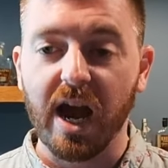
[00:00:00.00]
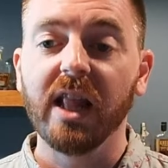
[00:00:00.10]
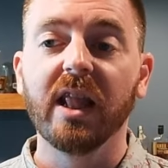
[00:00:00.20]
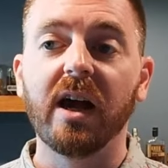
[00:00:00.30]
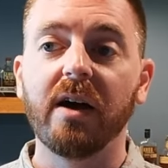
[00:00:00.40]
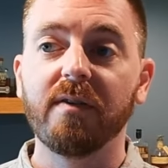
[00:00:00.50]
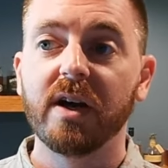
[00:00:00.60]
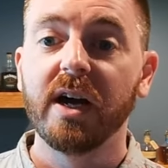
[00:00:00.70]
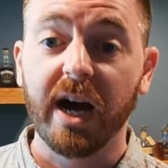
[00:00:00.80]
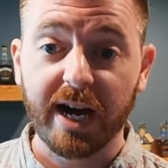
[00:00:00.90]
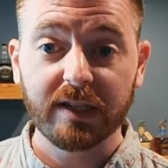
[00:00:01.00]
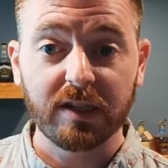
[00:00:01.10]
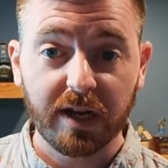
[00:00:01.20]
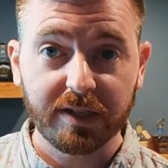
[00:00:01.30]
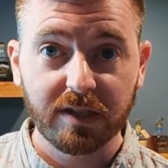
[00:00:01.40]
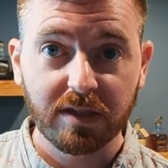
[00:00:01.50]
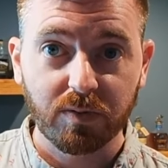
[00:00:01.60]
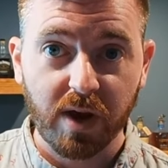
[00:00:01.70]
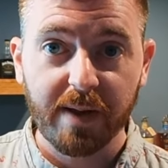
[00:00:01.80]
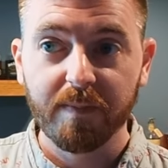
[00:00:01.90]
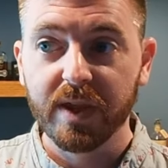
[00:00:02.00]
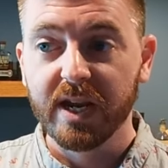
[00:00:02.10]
I love hot sauces, right?